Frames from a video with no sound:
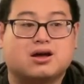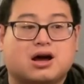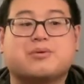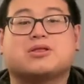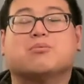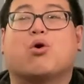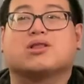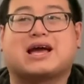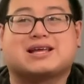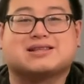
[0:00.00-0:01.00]
mean, the more
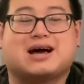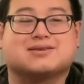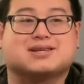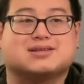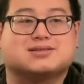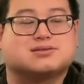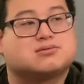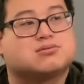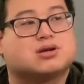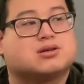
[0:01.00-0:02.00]
light it allows in.
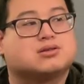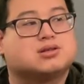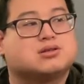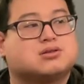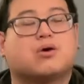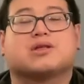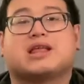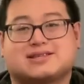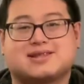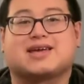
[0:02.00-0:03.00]
Wait, is it? No, the
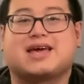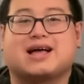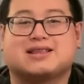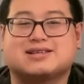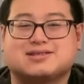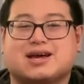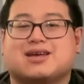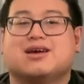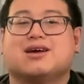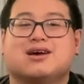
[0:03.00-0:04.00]
less light. Yeah, less light.
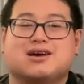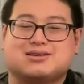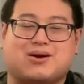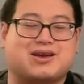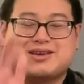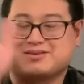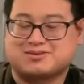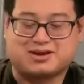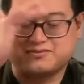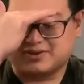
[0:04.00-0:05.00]
Sorry,
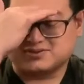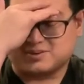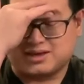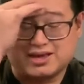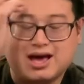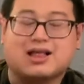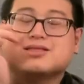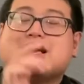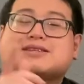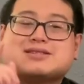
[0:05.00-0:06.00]
confusing me.
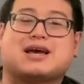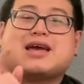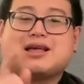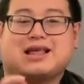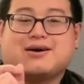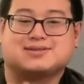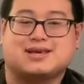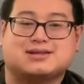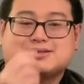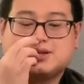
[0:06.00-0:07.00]
Less light it allows
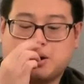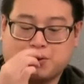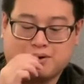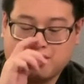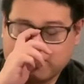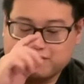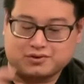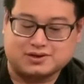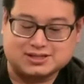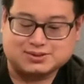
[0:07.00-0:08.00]
in. So for
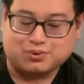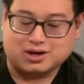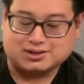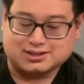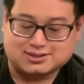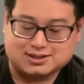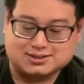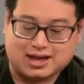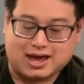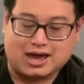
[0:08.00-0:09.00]
this one, this is
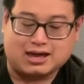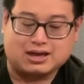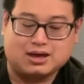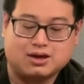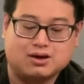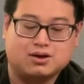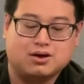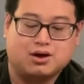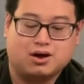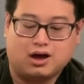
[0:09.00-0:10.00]
a
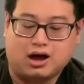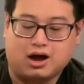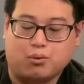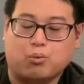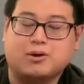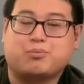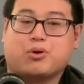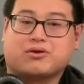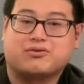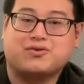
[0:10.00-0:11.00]

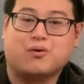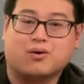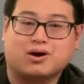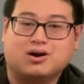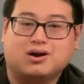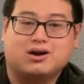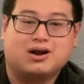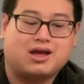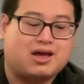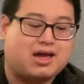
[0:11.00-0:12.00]
1.4,
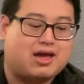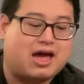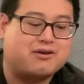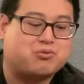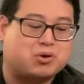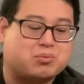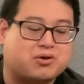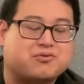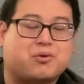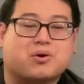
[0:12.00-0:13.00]

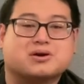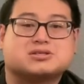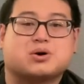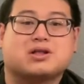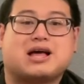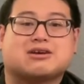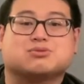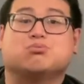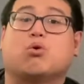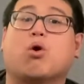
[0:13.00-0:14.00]
f1.4, so it allows
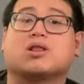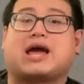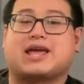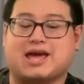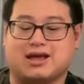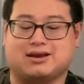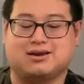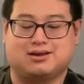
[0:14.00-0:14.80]
more light in